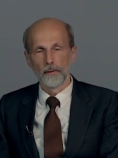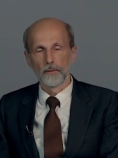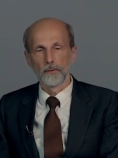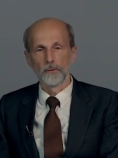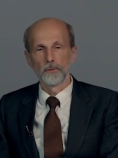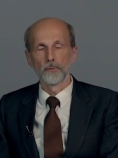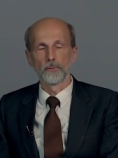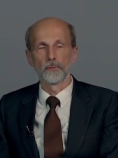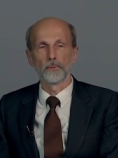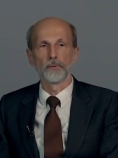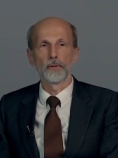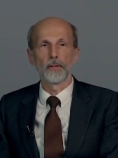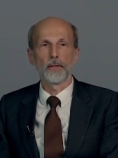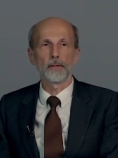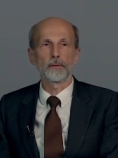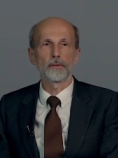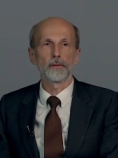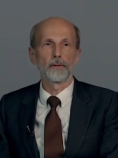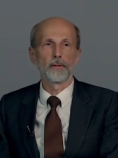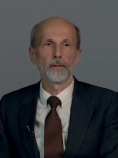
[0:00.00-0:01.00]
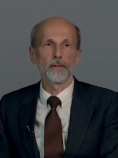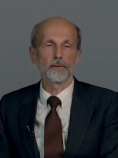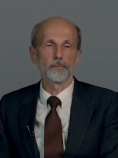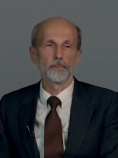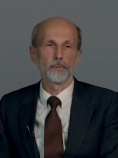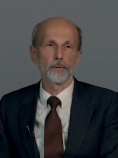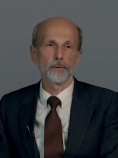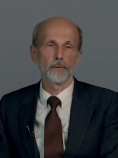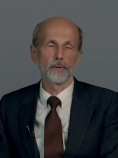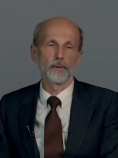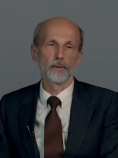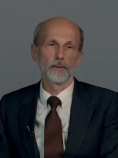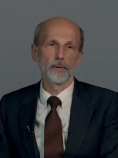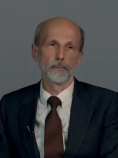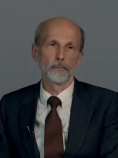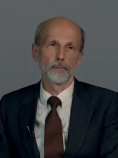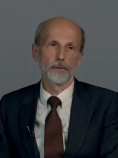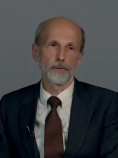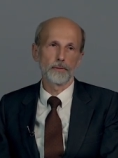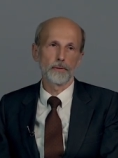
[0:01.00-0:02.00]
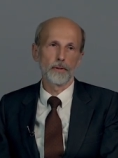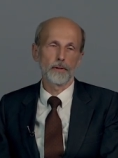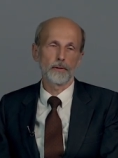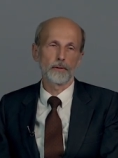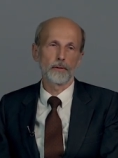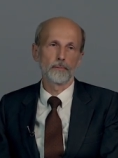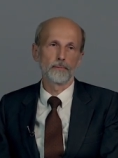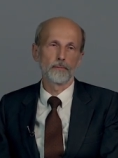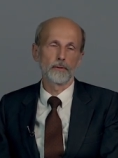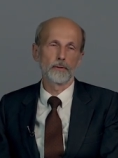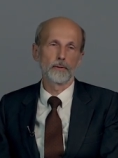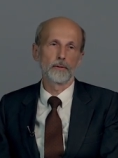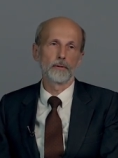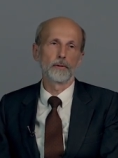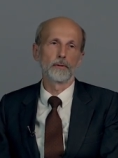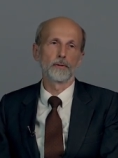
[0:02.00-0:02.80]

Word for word: Due to that, export and import activity